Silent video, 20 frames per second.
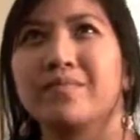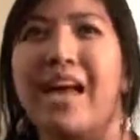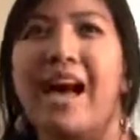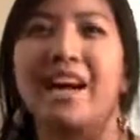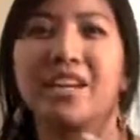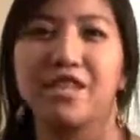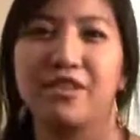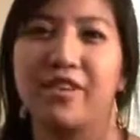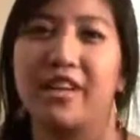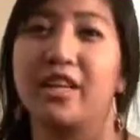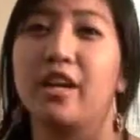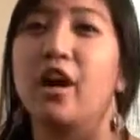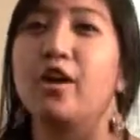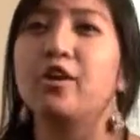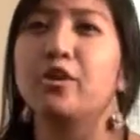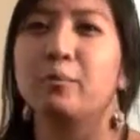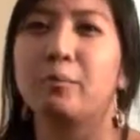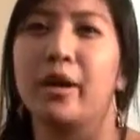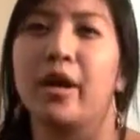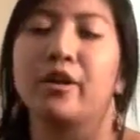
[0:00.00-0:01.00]
activate
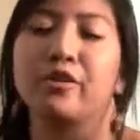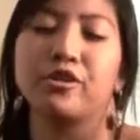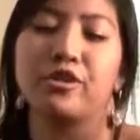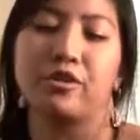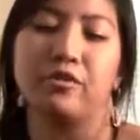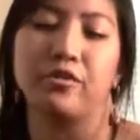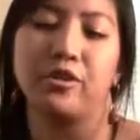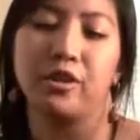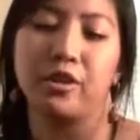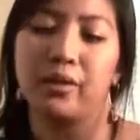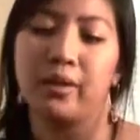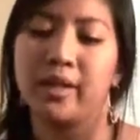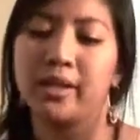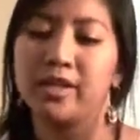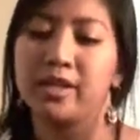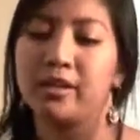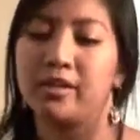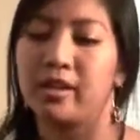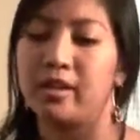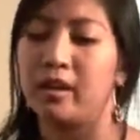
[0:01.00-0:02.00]
other parts of you
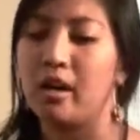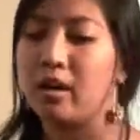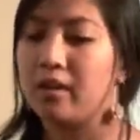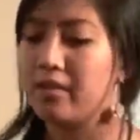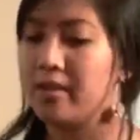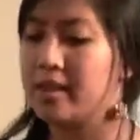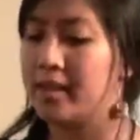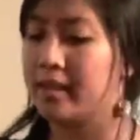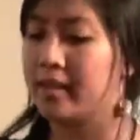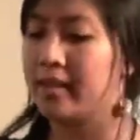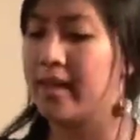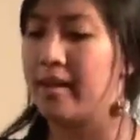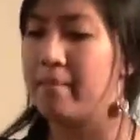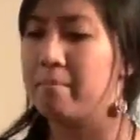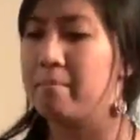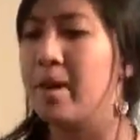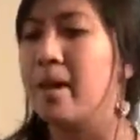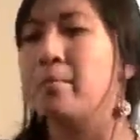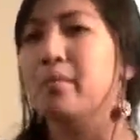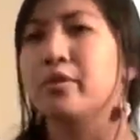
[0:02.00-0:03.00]
and so then all of a sudden that
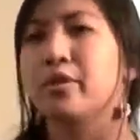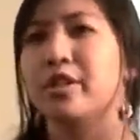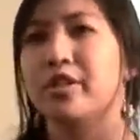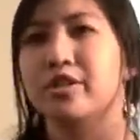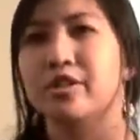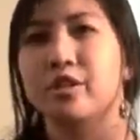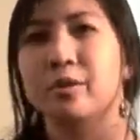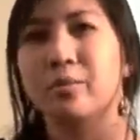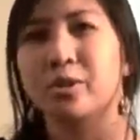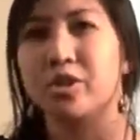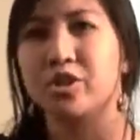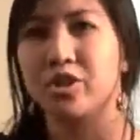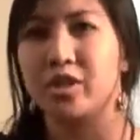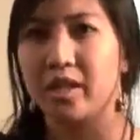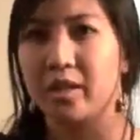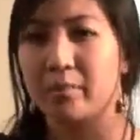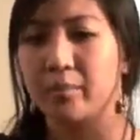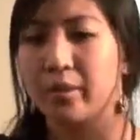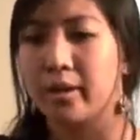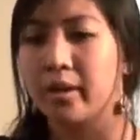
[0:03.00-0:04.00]
memory is so much
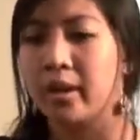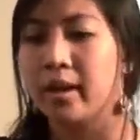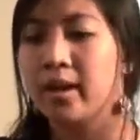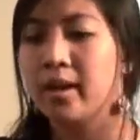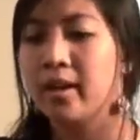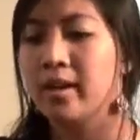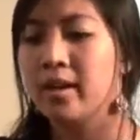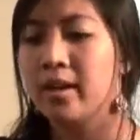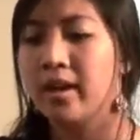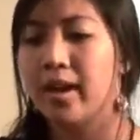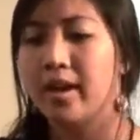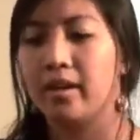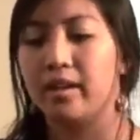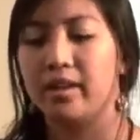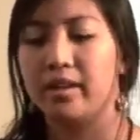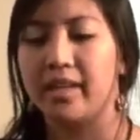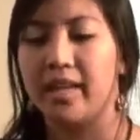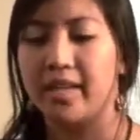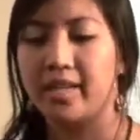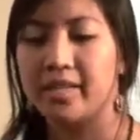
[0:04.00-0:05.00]
deeper and
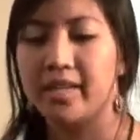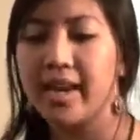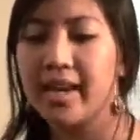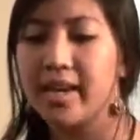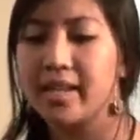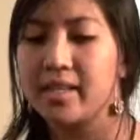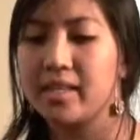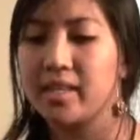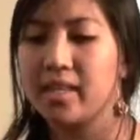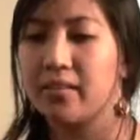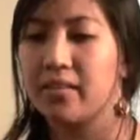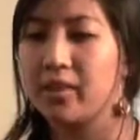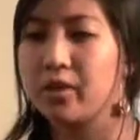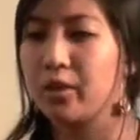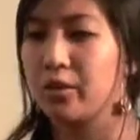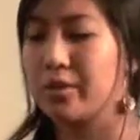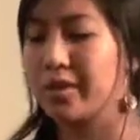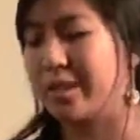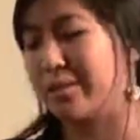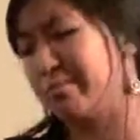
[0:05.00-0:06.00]
on that test even
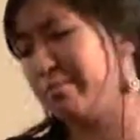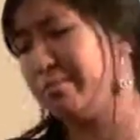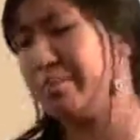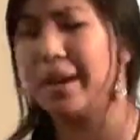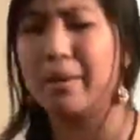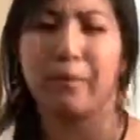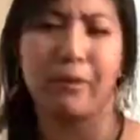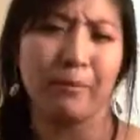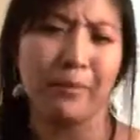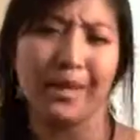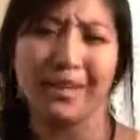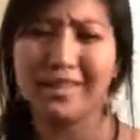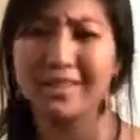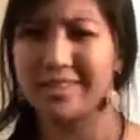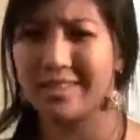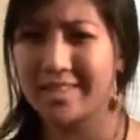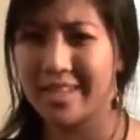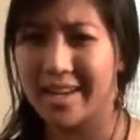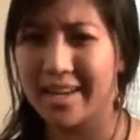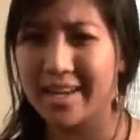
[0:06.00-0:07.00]
though it was a paper
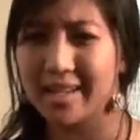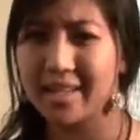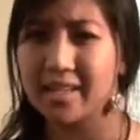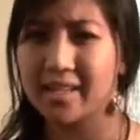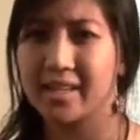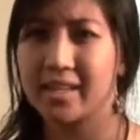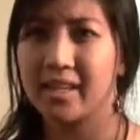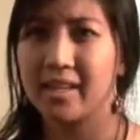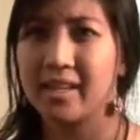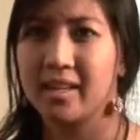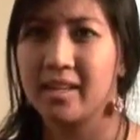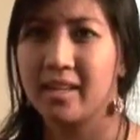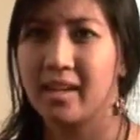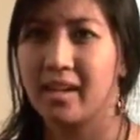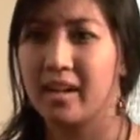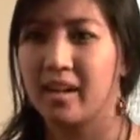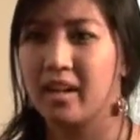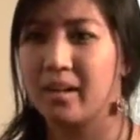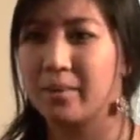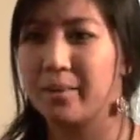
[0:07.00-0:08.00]
pencil test
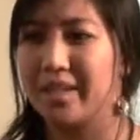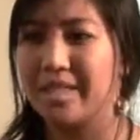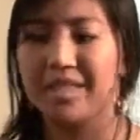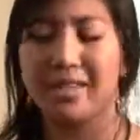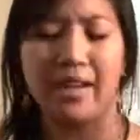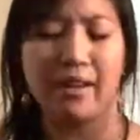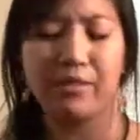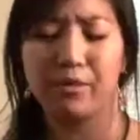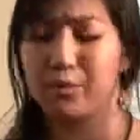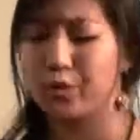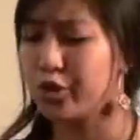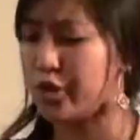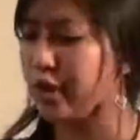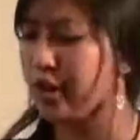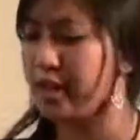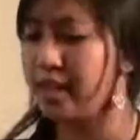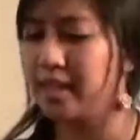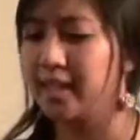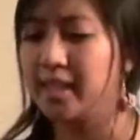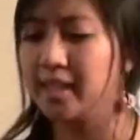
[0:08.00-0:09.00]
um, I didn't have them
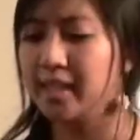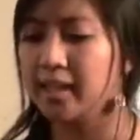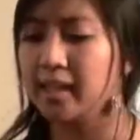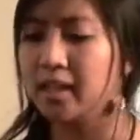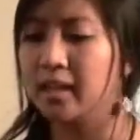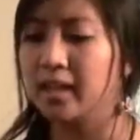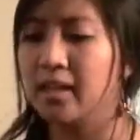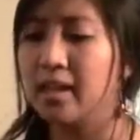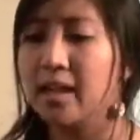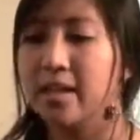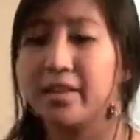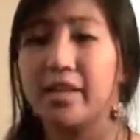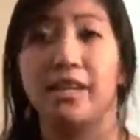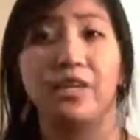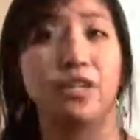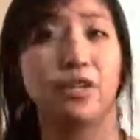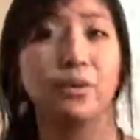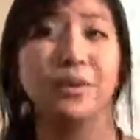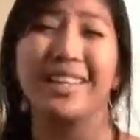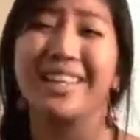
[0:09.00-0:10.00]
draw anything they
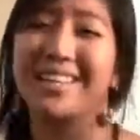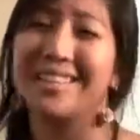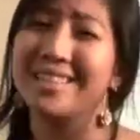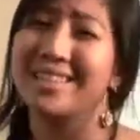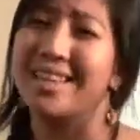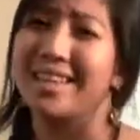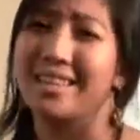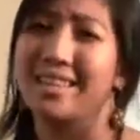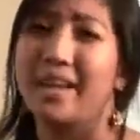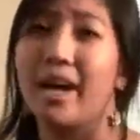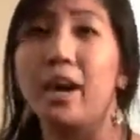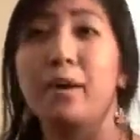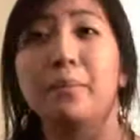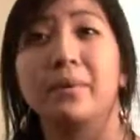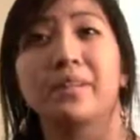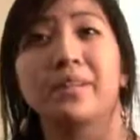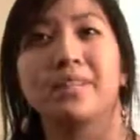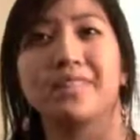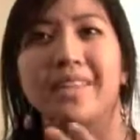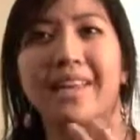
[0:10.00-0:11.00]
knew it inside and out
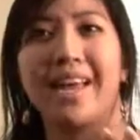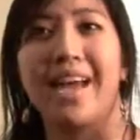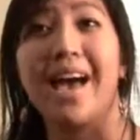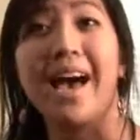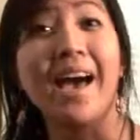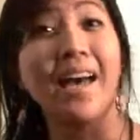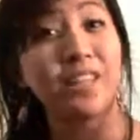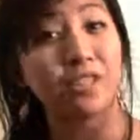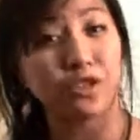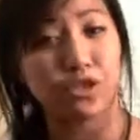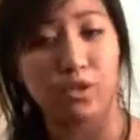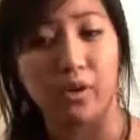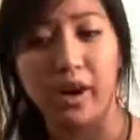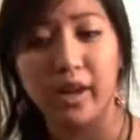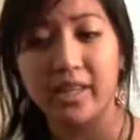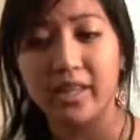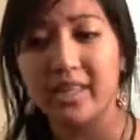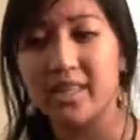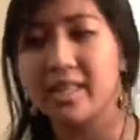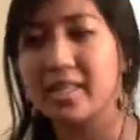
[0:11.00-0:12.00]
because they had
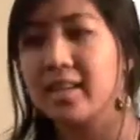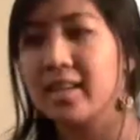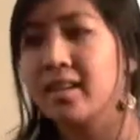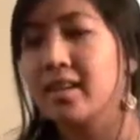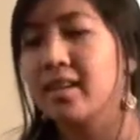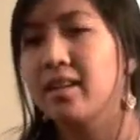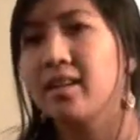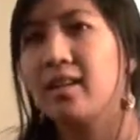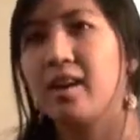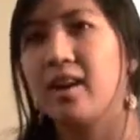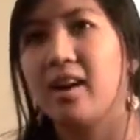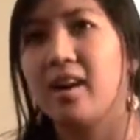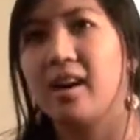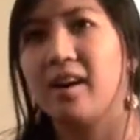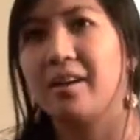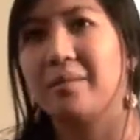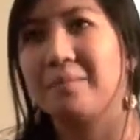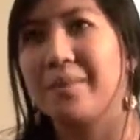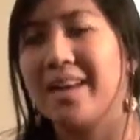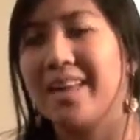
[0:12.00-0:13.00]
drawn it
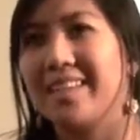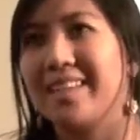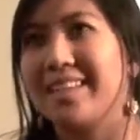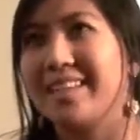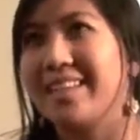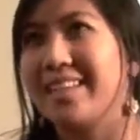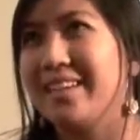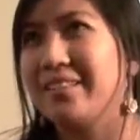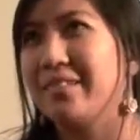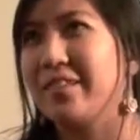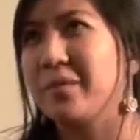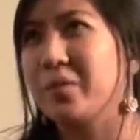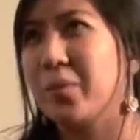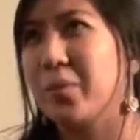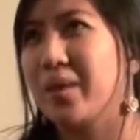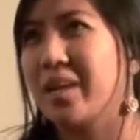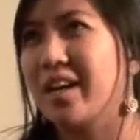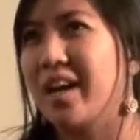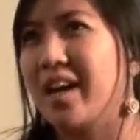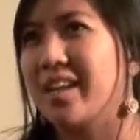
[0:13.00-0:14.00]
um, and then even
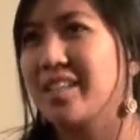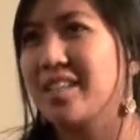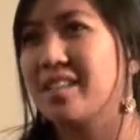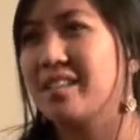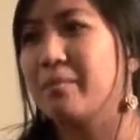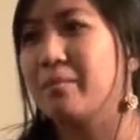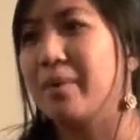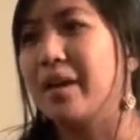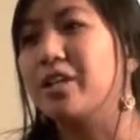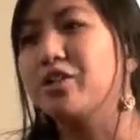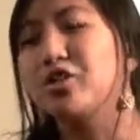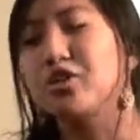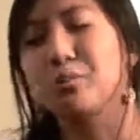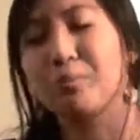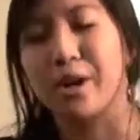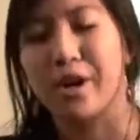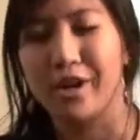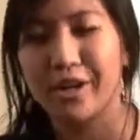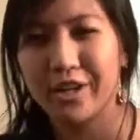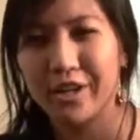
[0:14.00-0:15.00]
when we got to the
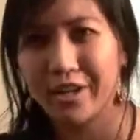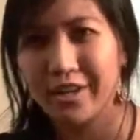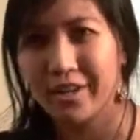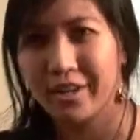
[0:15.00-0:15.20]
benchmark,